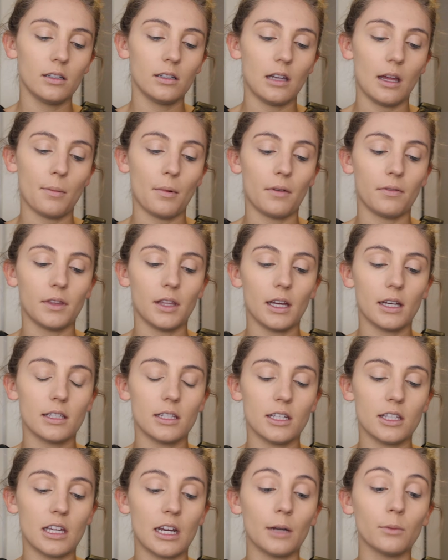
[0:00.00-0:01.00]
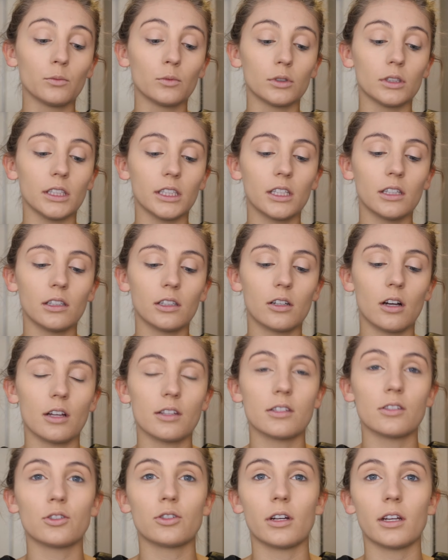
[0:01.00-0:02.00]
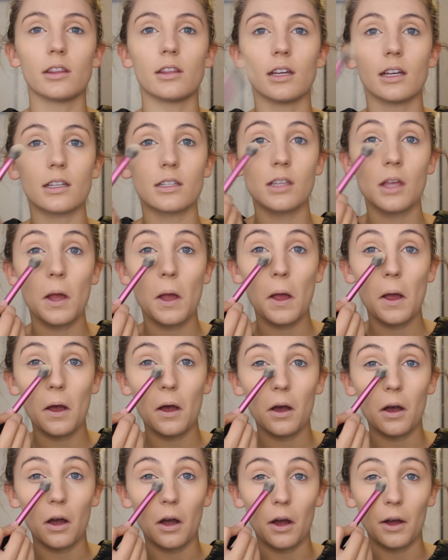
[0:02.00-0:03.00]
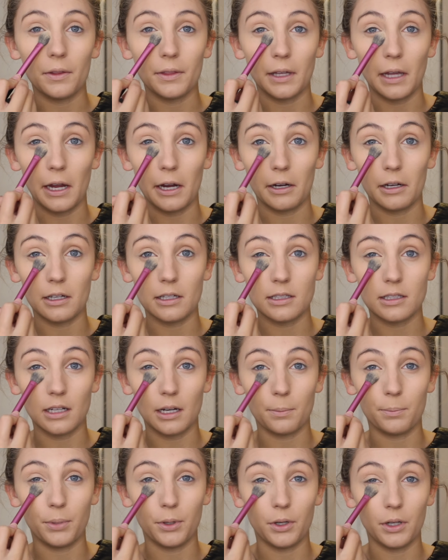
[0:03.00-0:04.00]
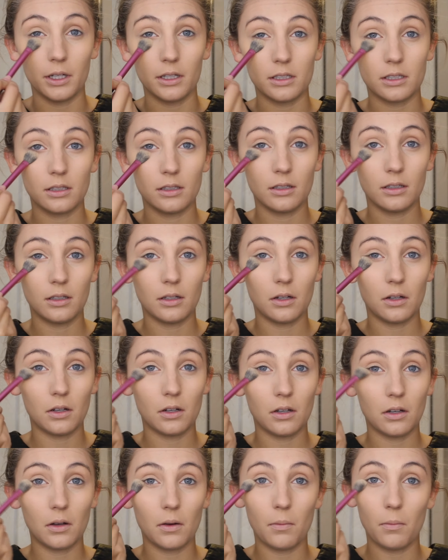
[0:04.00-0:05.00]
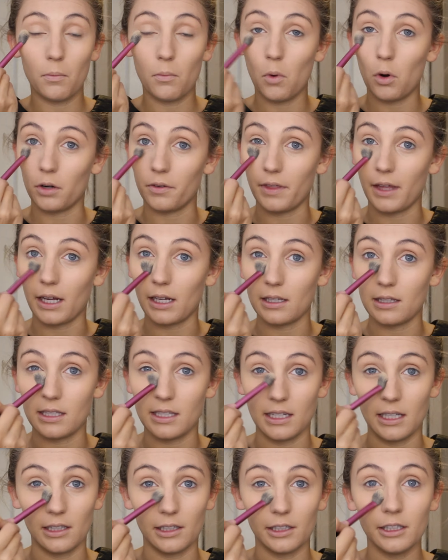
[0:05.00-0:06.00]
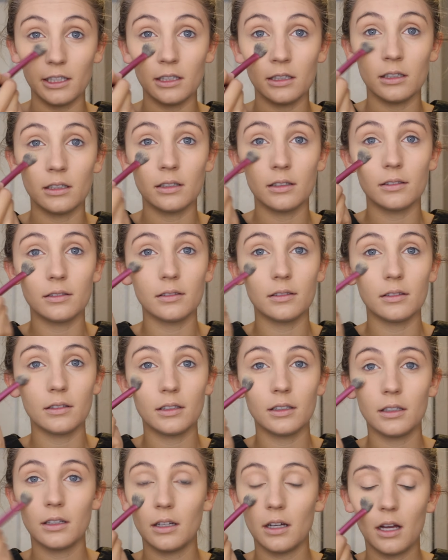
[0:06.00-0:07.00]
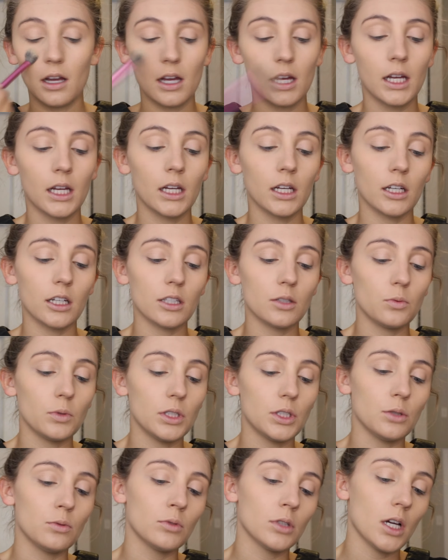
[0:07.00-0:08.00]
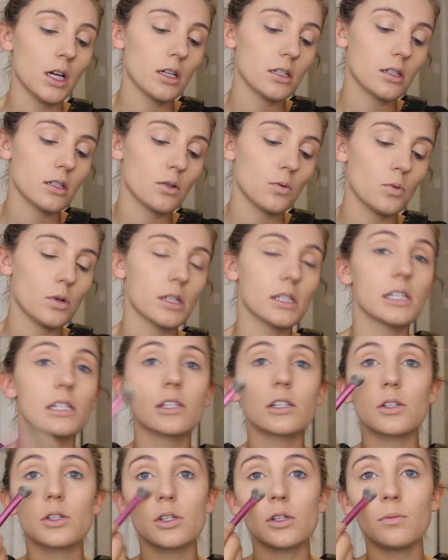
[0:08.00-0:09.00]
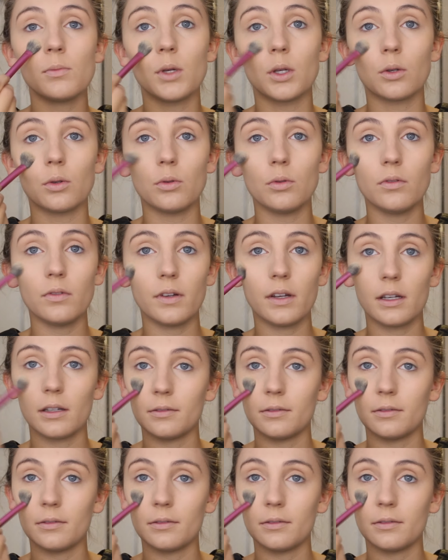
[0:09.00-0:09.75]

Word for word: tap off the excess, and I'm really going to concentrate this on the areas that I put more of that concealer because we do not want it to move.